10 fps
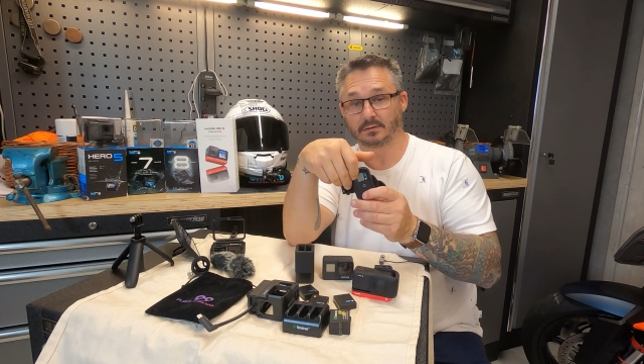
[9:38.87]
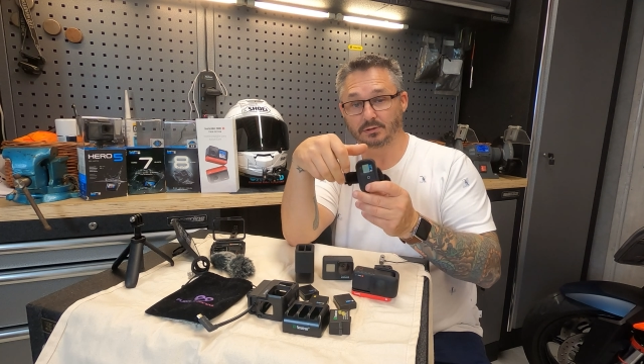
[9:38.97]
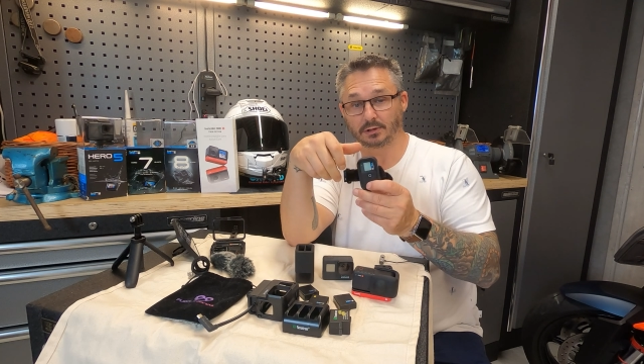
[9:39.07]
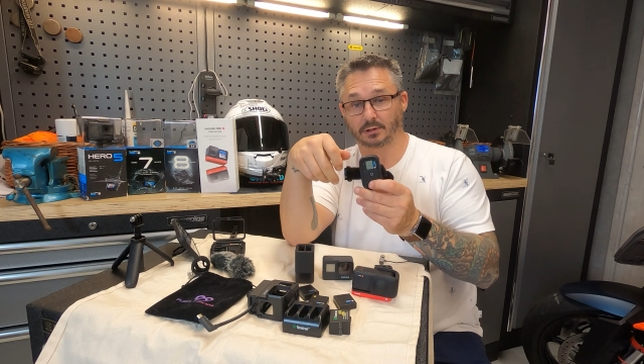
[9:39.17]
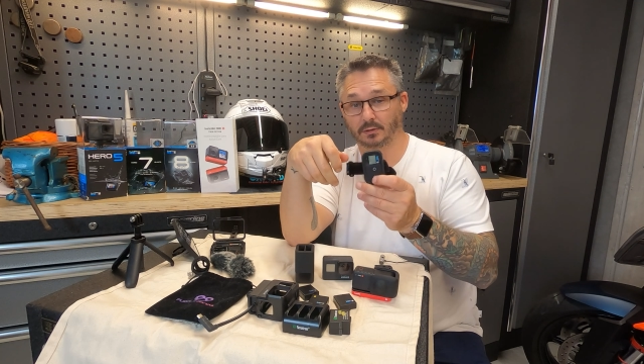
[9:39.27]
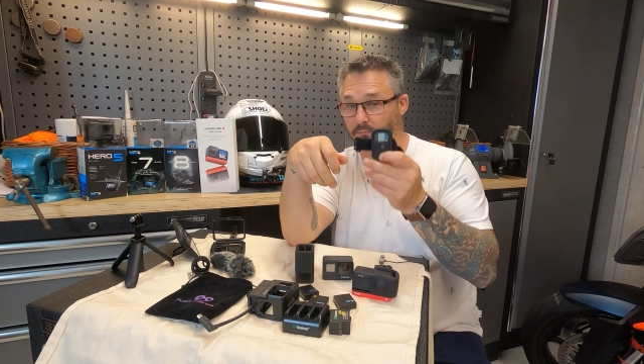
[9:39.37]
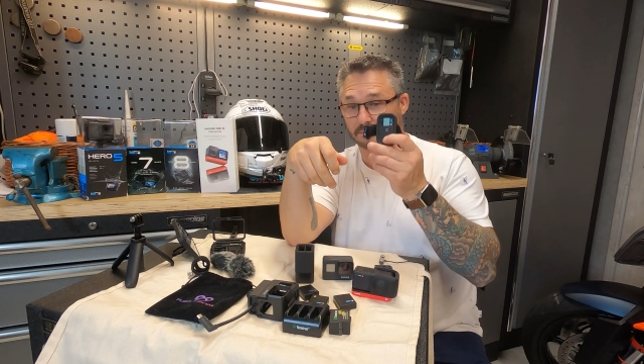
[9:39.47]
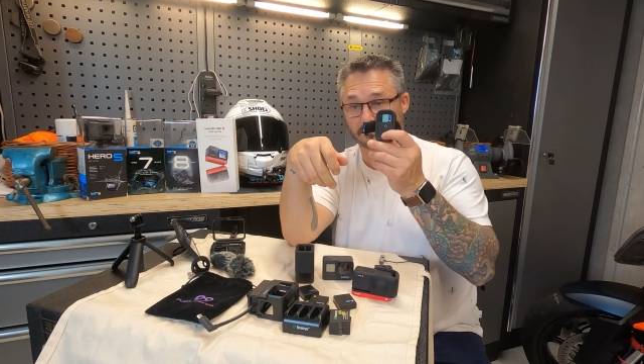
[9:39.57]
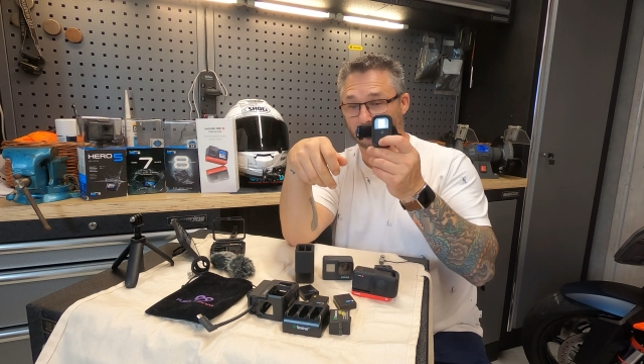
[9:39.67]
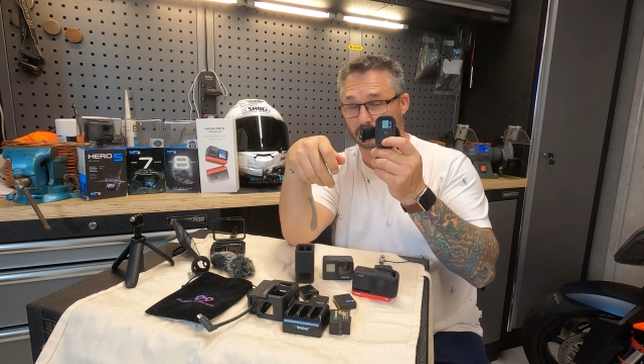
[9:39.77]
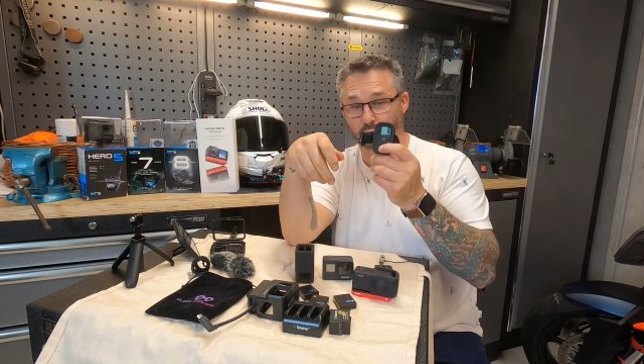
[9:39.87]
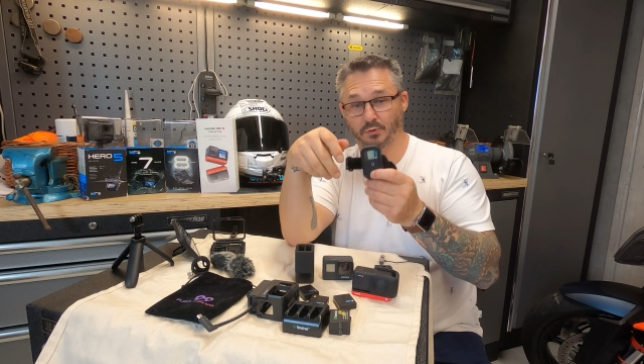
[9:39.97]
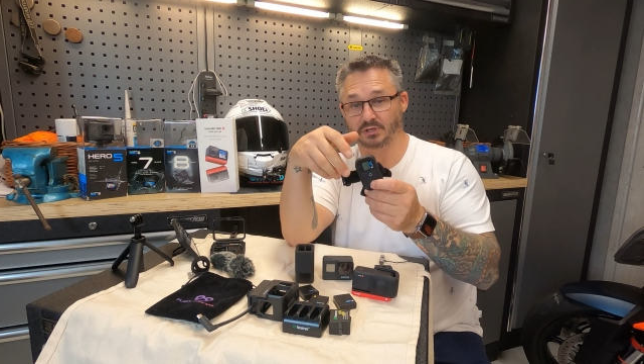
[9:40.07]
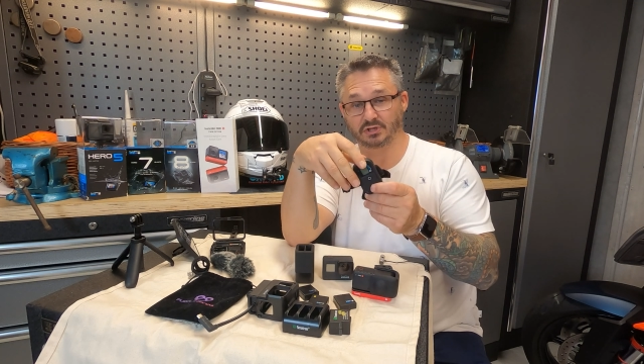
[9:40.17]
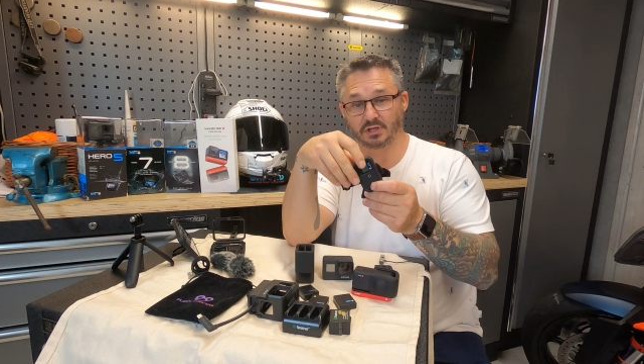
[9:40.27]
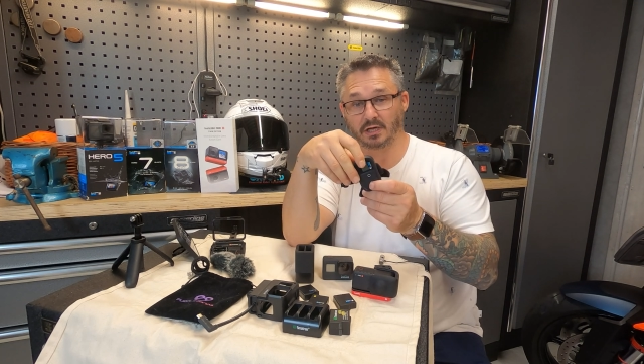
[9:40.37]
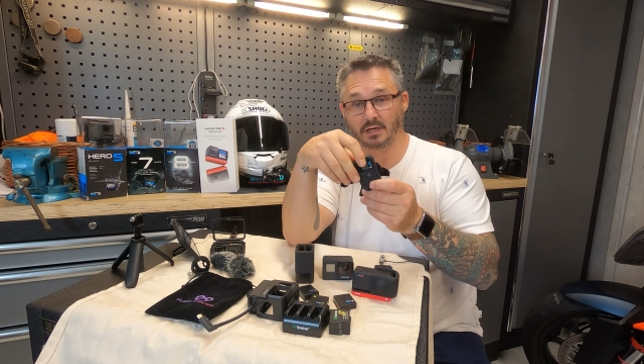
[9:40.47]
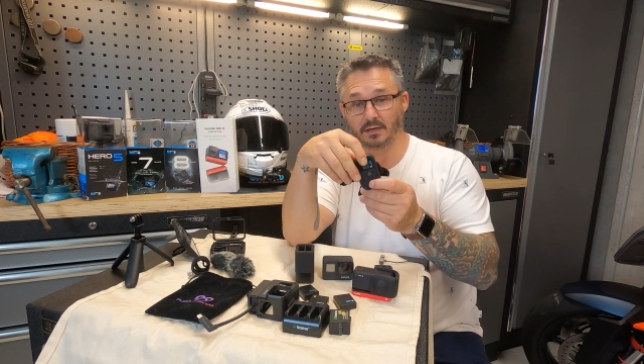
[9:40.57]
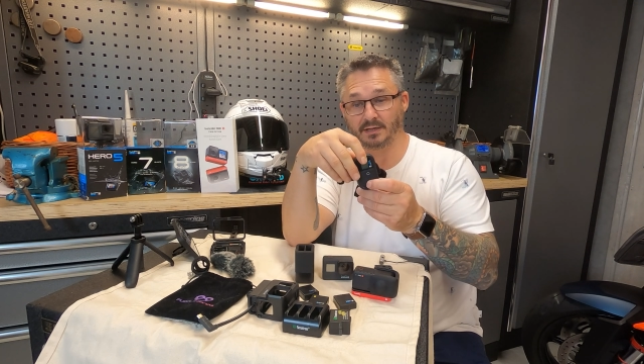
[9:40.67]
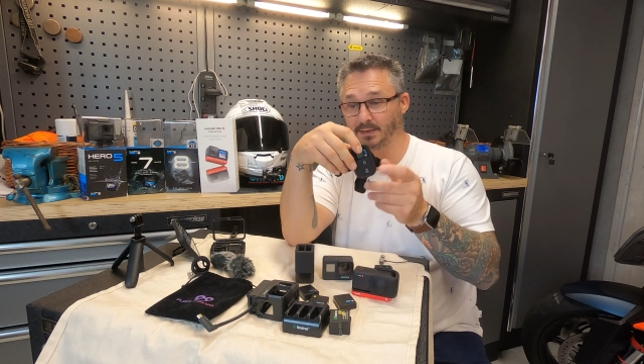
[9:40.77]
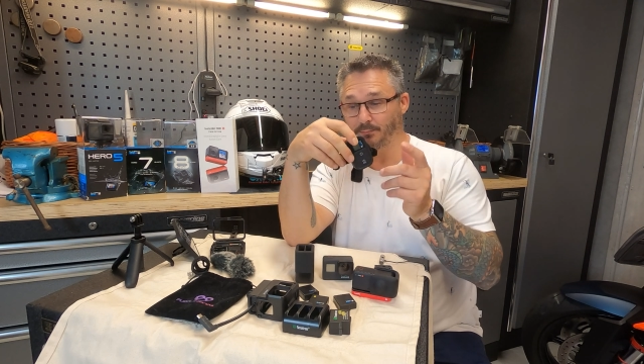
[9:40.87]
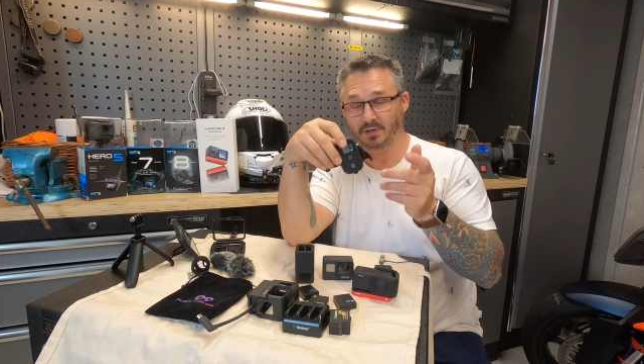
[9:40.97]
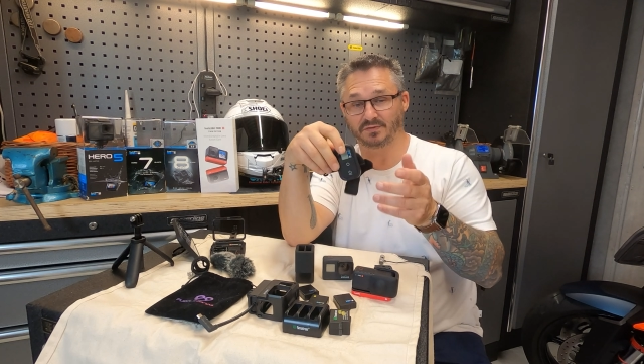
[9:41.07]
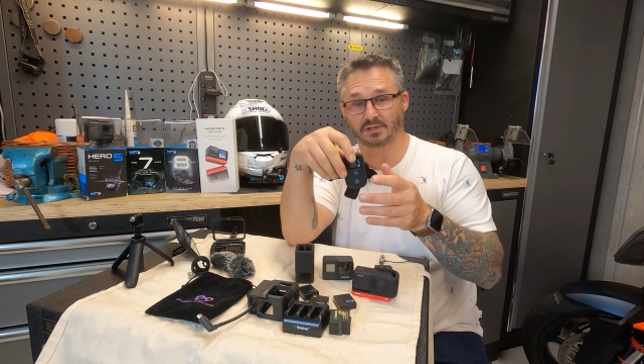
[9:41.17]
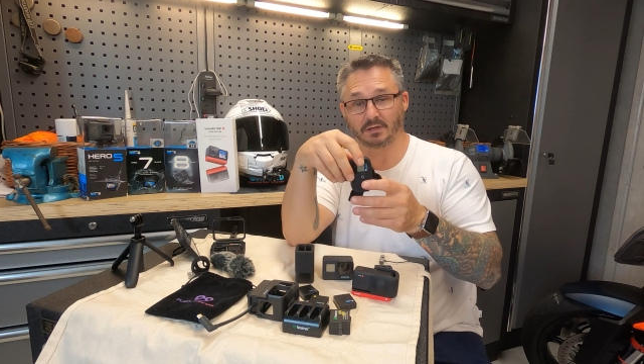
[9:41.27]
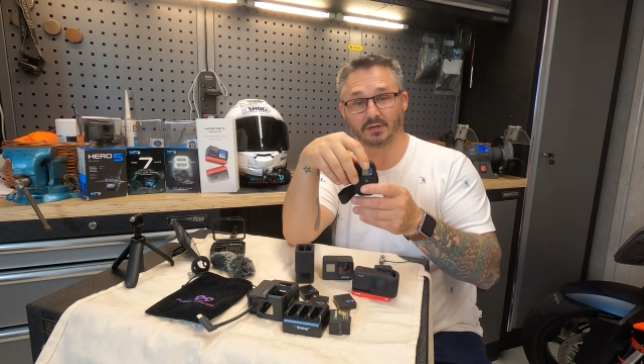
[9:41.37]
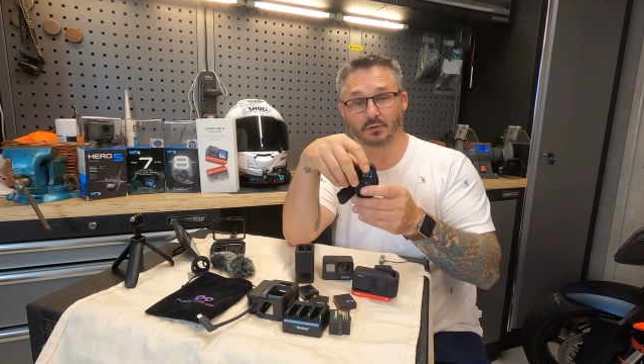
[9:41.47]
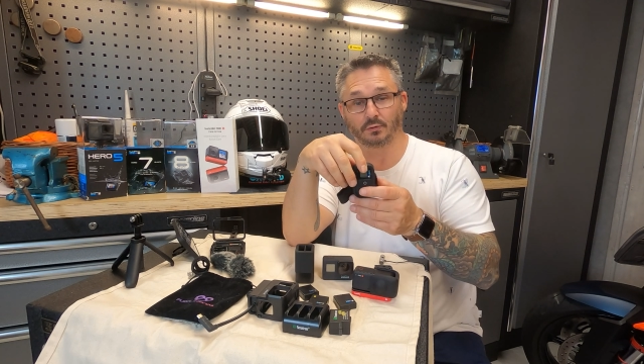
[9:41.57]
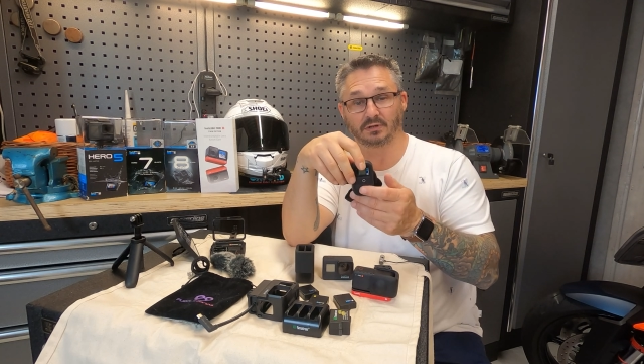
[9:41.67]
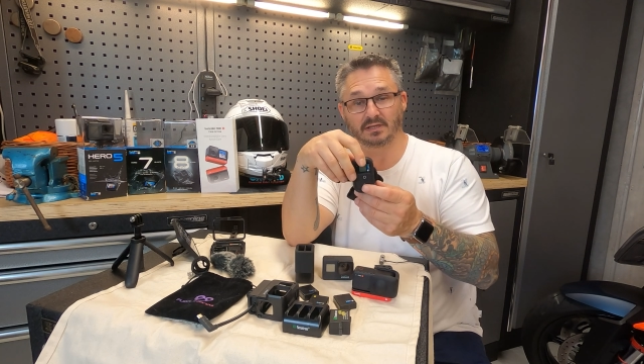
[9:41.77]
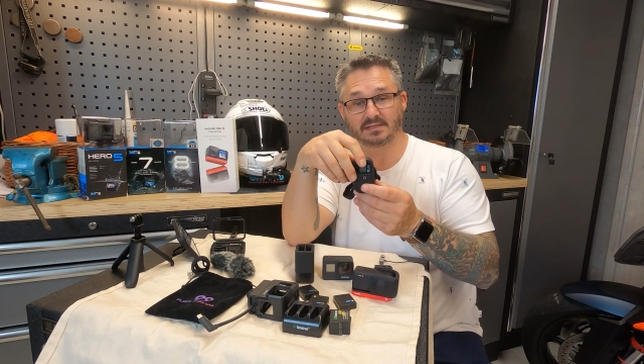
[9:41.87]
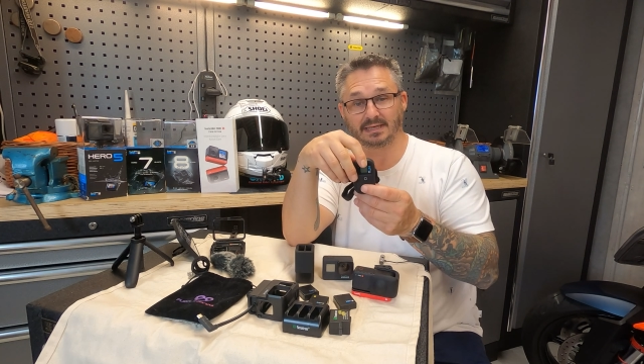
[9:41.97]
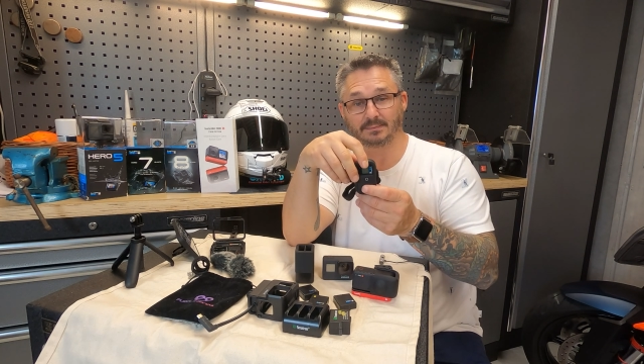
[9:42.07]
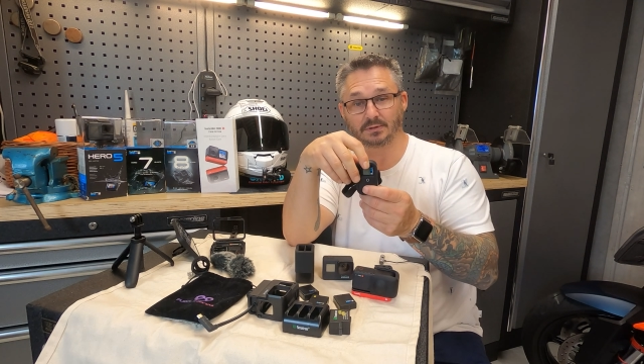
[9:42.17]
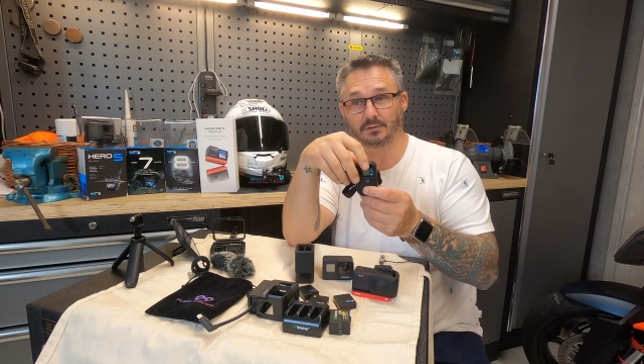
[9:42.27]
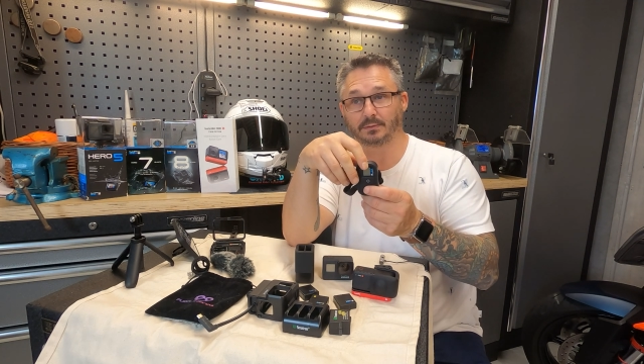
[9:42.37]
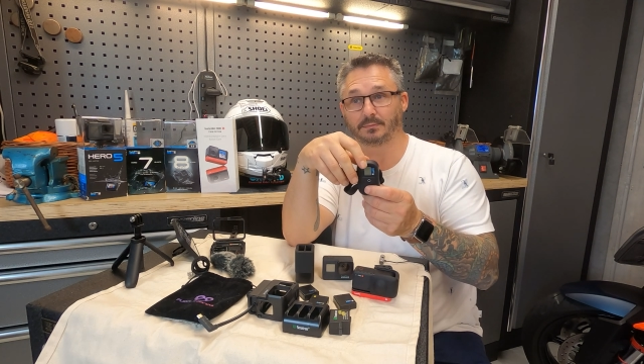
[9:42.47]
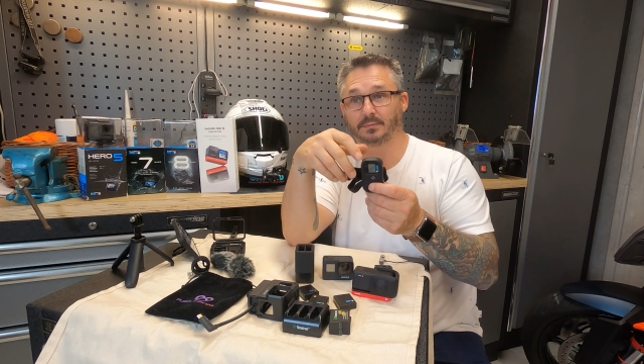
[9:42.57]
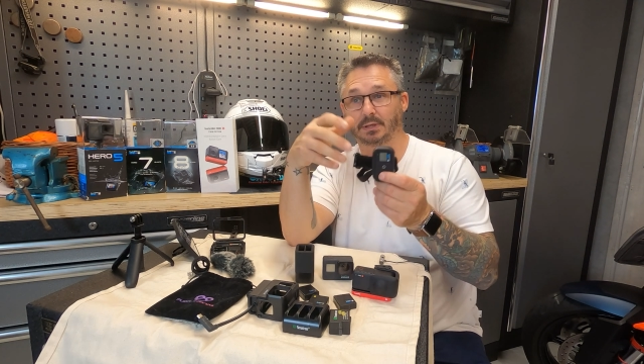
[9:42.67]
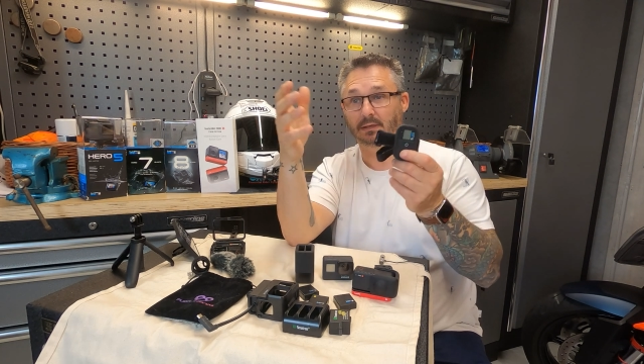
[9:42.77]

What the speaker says: So press start and they both start recording at the same time,